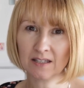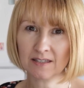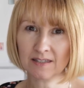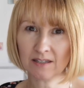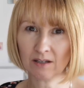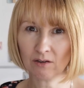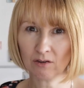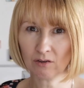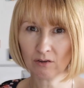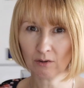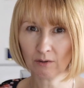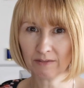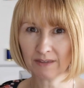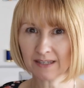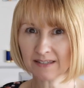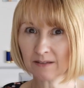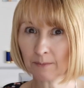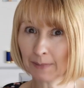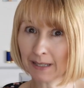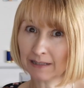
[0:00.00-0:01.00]
So
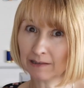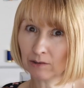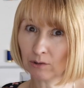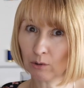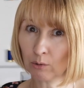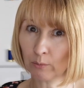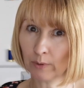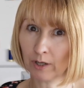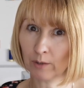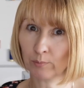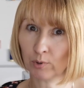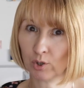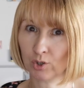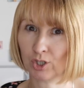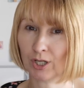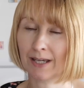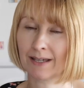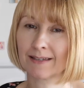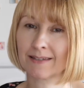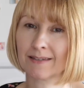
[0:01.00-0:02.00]
these are mainly all work
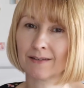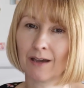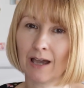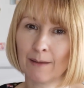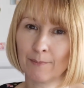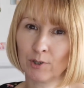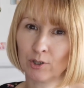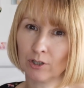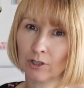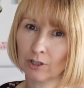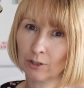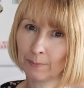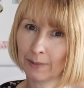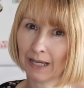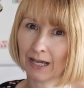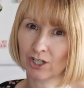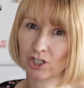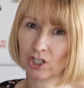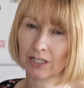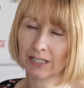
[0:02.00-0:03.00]
projects, so I'm only going to be
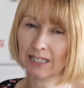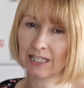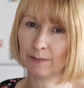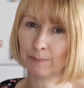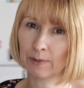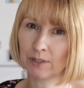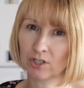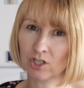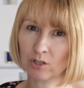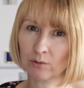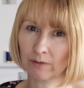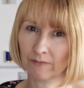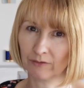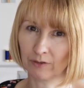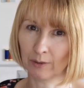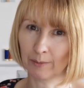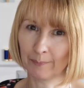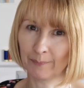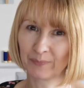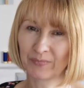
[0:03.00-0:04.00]
actually keeping 2 of
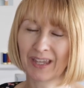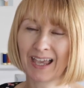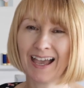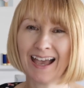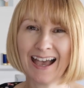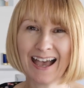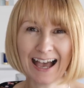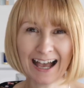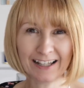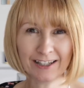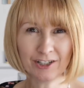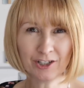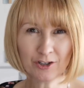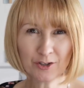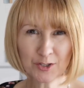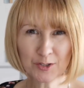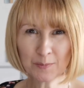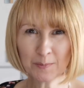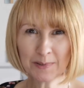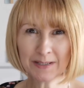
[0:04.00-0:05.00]
them. And I
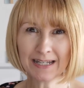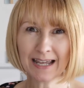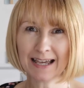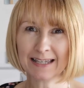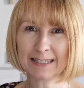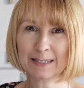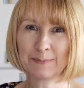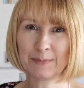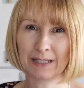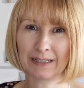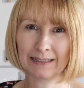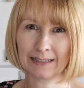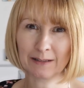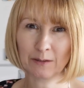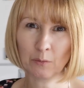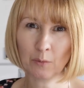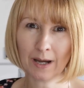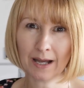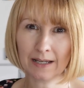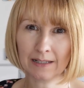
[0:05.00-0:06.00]
know somebody asked me a
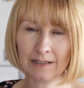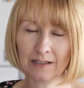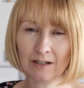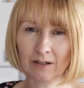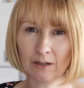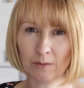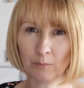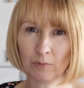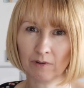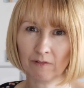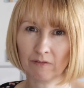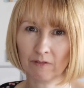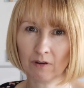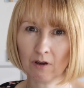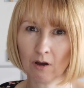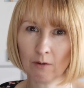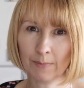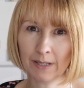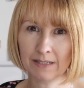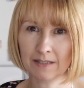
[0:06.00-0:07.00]
little while ago in one of the
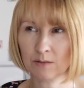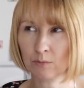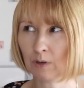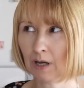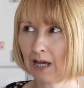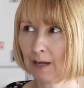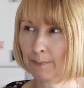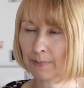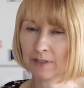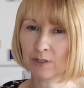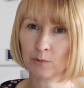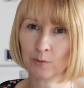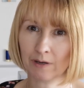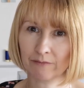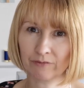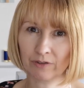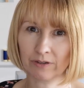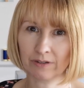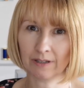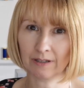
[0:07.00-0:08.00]
comments what happened to
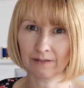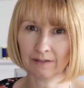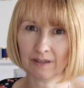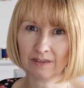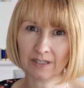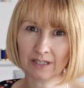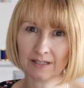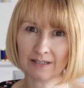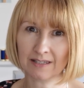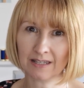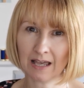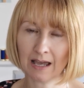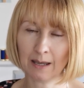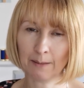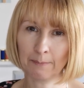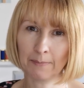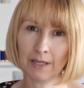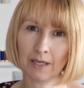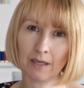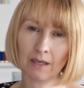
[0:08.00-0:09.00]
everything, the things that
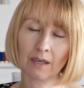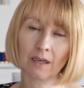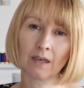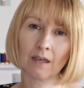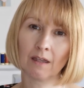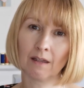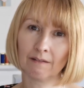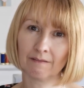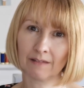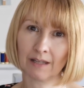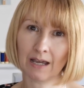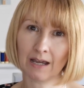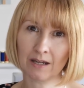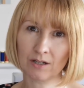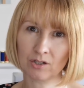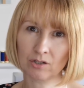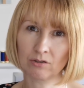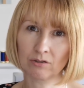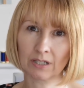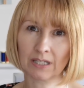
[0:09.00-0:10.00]
I make and that
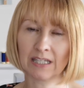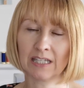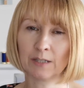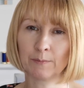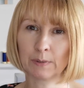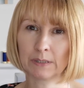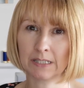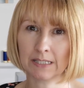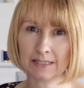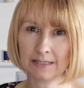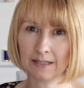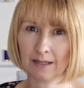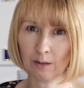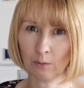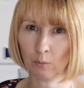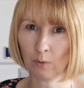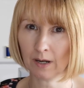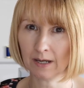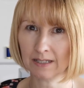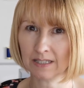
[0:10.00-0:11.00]
I don't keep, and isn't
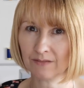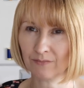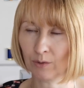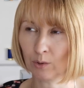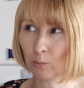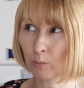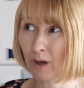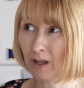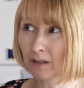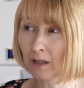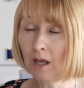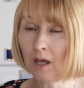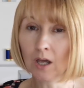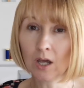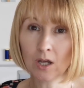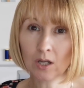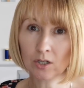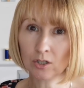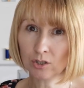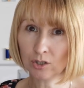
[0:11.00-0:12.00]
it wasteful? Well,
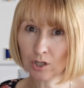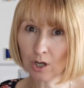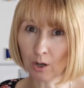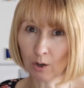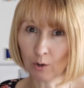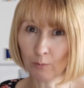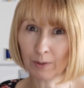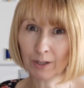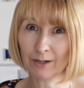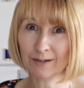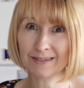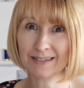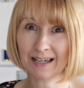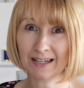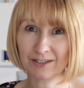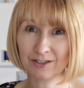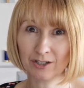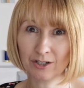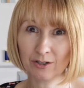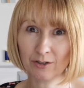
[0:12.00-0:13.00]
no, because
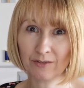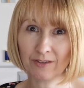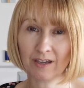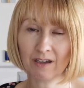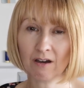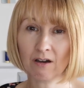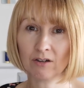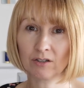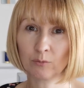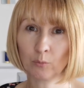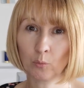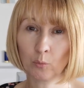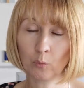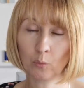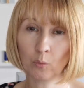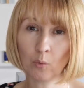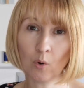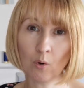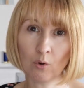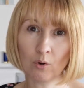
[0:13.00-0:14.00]
I know they are
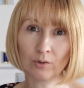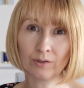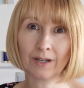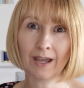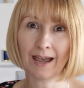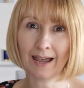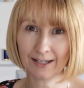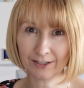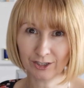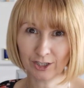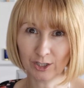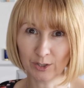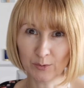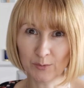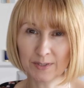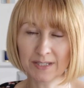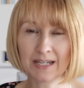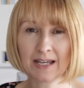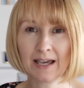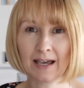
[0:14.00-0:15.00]
worn and
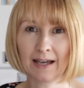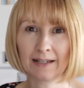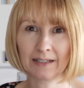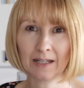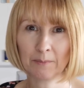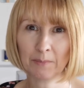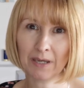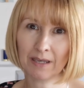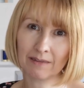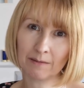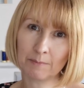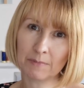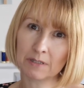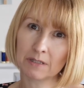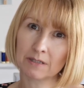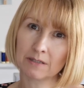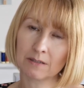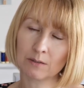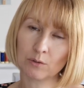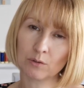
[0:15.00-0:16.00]
used, and I make them
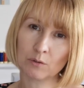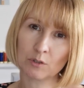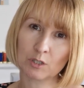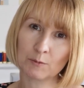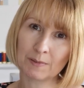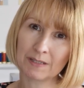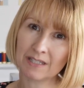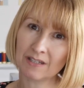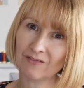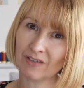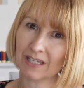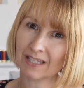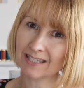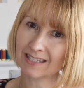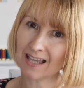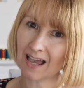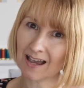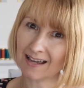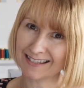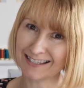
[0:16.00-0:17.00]
to specific
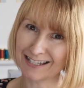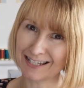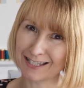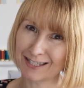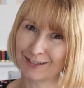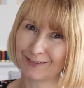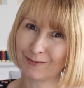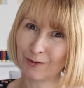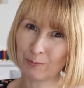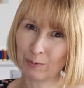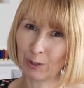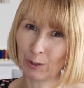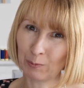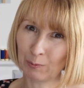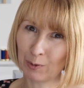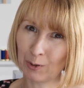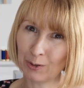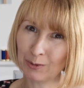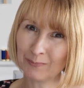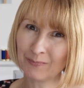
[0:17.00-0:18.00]
sizes for
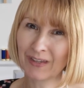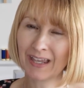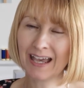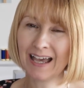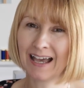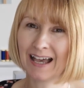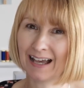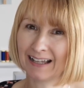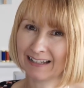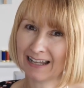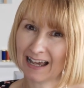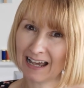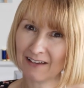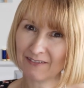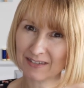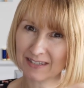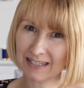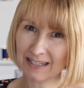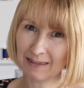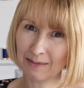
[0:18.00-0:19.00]
people, and I
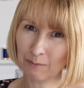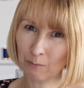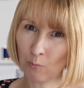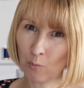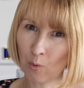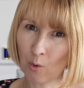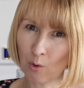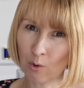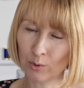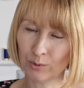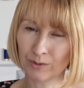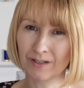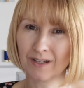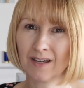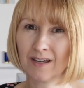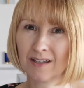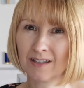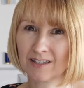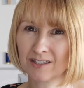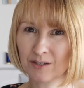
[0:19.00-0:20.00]
have seen them worn,
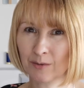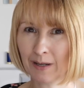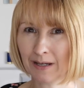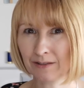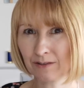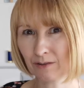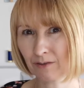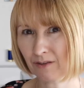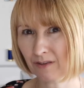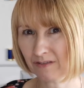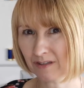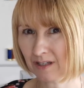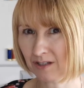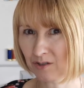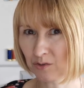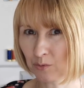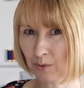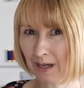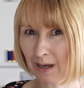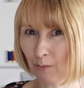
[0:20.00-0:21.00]
so I know that they
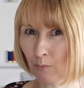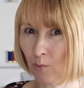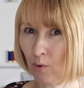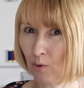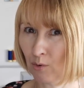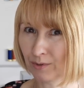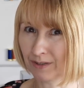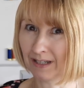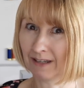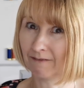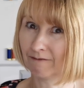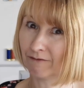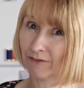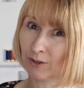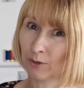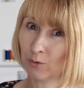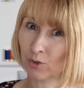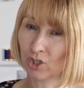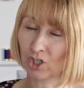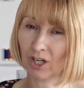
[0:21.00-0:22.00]
do get worn in
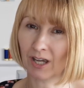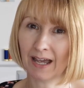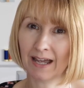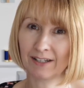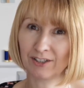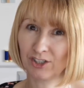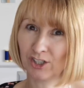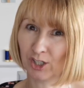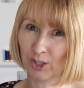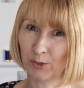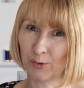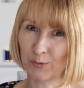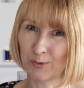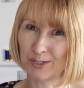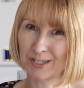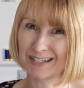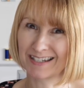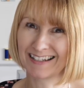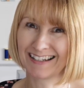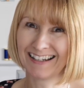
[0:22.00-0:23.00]
future and
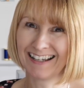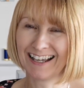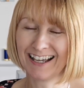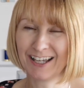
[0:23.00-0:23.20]
used.